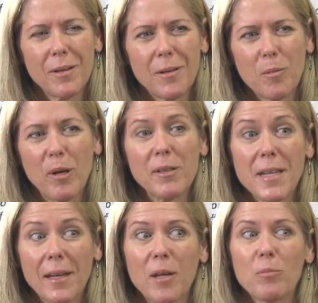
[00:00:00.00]
about a
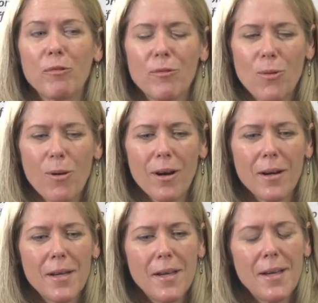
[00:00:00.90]
decade before,
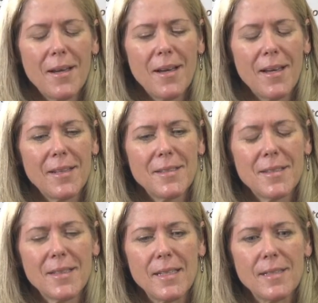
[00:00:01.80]
and
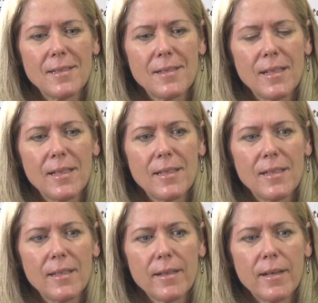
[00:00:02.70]

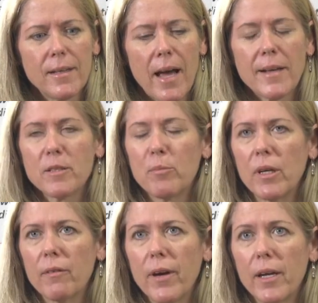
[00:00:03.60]
he asked me
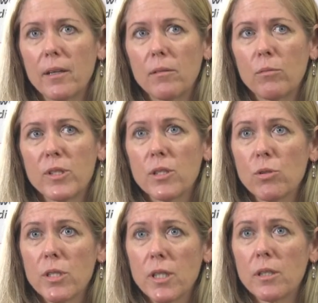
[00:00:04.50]
if I was
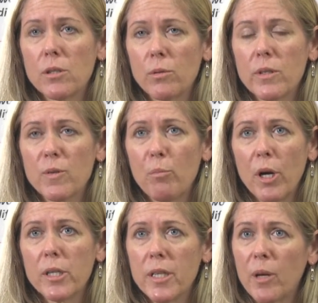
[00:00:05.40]
interested in doing some
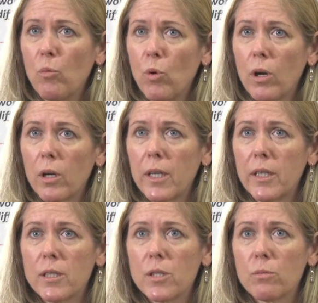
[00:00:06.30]
part-time work. He
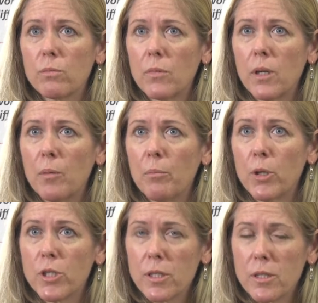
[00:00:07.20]
had just
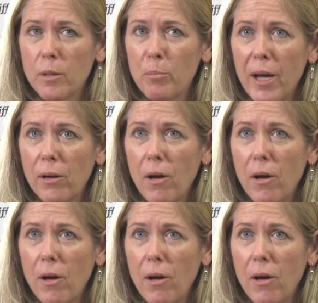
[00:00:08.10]
purchased a back